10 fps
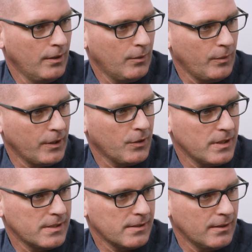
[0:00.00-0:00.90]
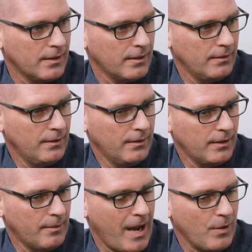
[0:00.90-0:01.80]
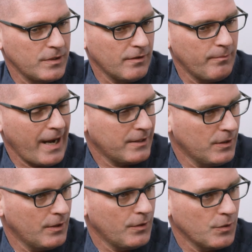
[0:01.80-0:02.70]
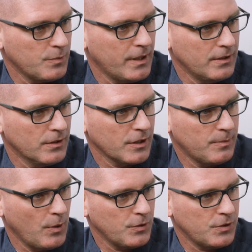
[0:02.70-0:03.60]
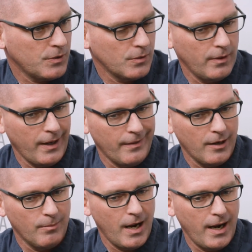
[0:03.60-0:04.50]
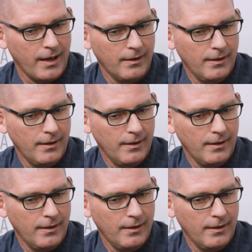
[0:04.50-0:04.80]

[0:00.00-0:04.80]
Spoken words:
we increase the amount of bacteria that those pigs are exposed to, and thereby